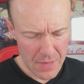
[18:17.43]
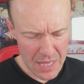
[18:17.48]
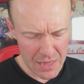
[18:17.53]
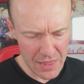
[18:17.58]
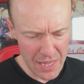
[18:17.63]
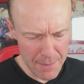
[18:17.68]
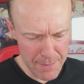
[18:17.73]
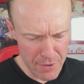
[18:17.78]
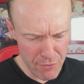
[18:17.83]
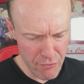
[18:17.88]

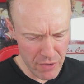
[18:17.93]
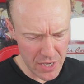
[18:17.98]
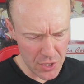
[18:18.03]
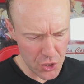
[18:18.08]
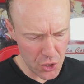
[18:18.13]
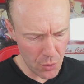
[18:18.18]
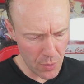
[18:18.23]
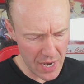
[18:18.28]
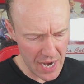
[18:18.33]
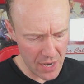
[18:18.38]
let me read
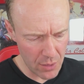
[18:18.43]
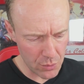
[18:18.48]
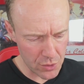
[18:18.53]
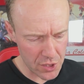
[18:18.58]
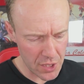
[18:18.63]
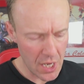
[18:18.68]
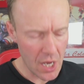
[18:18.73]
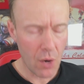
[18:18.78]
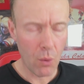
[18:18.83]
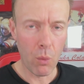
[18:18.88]
you out
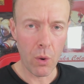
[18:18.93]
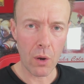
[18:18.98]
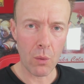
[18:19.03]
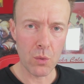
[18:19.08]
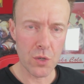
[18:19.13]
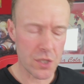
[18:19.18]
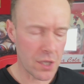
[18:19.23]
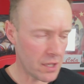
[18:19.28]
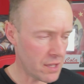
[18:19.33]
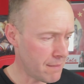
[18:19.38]
what
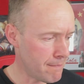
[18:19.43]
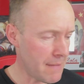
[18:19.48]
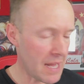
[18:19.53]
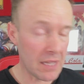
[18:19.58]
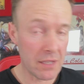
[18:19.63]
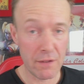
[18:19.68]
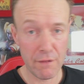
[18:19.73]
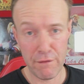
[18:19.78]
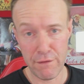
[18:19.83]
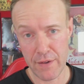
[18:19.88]
was on the
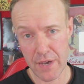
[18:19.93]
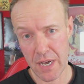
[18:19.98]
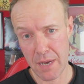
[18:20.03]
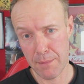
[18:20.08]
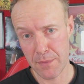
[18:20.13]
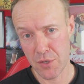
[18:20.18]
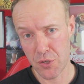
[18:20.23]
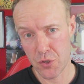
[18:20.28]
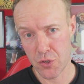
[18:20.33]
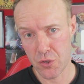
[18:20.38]
Melon
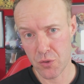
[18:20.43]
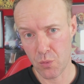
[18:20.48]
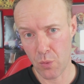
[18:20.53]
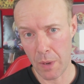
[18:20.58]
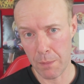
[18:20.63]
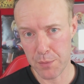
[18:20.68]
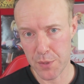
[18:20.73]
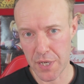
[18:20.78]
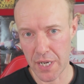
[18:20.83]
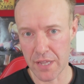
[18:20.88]
Farmers
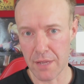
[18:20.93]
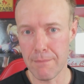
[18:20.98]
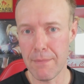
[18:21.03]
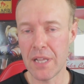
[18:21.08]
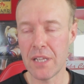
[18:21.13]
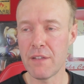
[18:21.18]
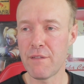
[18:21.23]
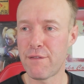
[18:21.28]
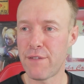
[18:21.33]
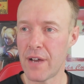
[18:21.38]
website. The
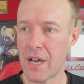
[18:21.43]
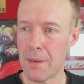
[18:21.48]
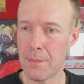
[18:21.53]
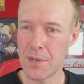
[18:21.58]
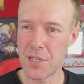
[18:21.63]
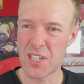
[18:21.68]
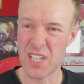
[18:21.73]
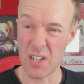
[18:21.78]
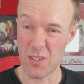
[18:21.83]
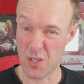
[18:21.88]
Melon
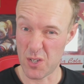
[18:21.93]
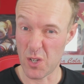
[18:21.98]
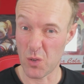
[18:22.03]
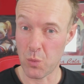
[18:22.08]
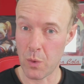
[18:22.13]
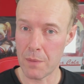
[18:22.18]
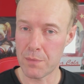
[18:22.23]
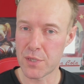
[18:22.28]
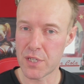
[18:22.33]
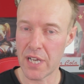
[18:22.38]
Farmers sounds an odd
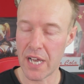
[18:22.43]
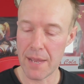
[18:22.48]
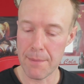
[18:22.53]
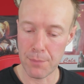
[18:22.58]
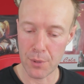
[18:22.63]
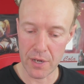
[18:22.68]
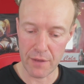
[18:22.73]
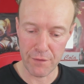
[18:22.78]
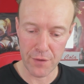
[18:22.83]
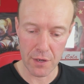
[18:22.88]
website,
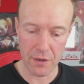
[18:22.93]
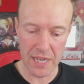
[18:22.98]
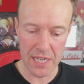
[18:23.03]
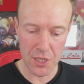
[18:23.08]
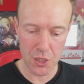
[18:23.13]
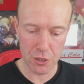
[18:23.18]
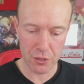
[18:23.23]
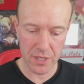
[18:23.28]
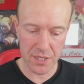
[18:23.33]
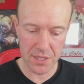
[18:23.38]
but if you're
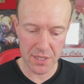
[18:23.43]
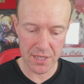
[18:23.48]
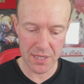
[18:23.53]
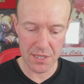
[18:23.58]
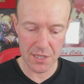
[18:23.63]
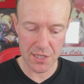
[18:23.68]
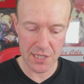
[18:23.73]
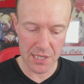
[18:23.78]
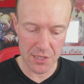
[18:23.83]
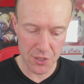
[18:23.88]
interested in
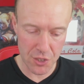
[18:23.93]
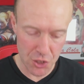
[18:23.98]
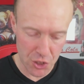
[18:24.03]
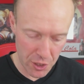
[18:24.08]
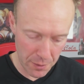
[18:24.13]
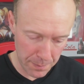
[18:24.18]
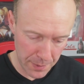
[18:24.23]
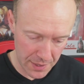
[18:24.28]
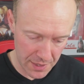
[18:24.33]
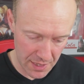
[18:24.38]

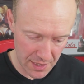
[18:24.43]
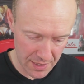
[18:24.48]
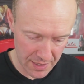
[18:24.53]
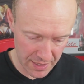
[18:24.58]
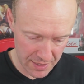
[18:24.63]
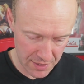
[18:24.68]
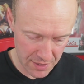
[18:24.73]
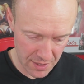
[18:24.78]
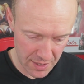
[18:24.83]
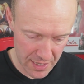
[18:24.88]
censorship in the
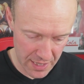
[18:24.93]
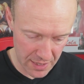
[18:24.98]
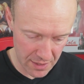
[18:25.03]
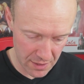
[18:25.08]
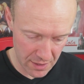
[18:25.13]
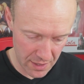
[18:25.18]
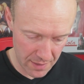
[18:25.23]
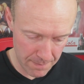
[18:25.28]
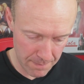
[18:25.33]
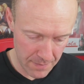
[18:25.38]
United
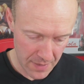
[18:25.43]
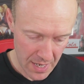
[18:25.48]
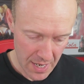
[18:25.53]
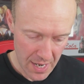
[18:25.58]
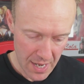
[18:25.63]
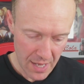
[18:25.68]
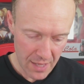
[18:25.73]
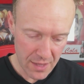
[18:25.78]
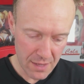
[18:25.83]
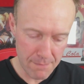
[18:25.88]
Kingdom,
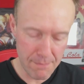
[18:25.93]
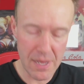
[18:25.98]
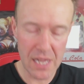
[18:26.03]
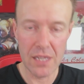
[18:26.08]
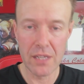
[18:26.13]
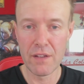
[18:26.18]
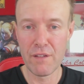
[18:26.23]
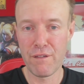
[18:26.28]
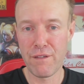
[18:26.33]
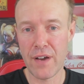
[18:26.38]
the
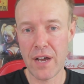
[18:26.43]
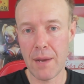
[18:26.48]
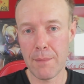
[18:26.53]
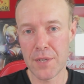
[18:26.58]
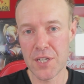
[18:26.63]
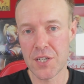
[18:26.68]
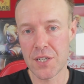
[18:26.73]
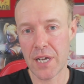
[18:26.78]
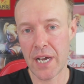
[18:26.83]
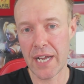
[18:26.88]
Melon
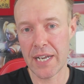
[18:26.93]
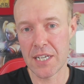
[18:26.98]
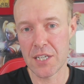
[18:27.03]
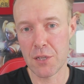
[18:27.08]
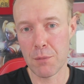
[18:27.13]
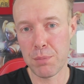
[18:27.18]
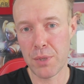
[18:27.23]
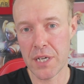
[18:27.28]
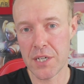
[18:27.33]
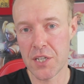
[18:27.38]
Farmers site is the
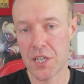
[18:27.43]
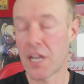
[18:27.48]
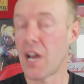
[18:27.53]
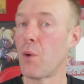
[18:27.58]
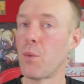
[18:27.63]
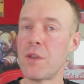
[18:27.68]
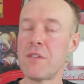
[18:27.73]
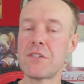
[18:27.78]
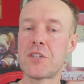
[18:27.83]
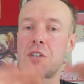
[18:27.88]
place to go.
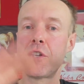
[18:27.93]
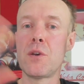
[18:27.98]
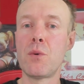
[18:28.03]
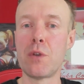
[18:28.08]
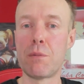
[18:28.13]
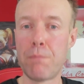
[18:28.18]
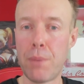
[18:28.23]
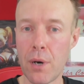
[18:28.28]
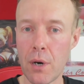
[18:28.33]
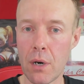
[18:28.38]
Whether it's to do
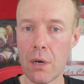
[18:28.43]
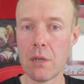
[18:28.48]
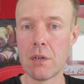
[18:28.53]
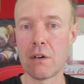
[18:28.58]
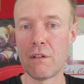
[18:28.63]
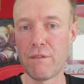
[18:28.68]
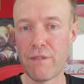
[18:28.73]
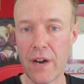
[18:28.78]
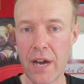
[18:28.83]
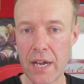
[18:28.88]
with porn
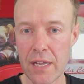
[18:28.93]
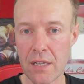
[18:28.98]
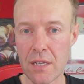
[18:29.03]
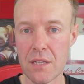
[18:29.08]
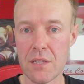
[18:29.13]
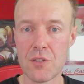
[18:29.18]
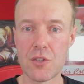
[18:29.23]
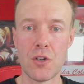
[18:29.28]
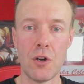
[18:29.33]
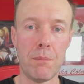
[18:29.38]
or
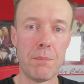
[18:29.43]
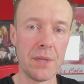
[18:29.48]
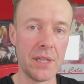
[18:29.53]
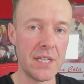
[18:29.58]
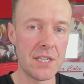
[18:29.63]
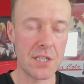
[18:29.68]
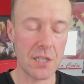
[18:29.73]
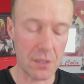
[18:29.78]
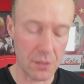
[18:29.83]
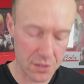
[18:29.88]
violence or
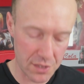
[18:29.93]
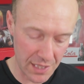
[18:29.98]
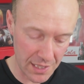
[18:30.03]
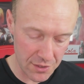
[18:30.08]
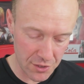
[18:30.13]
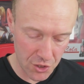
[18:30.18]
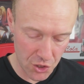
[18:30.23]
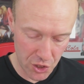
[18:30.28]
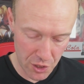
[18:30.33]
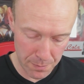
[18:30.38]
political
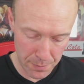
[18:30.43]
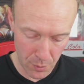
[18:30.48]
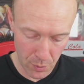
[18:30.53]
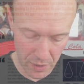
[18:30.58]
censorship or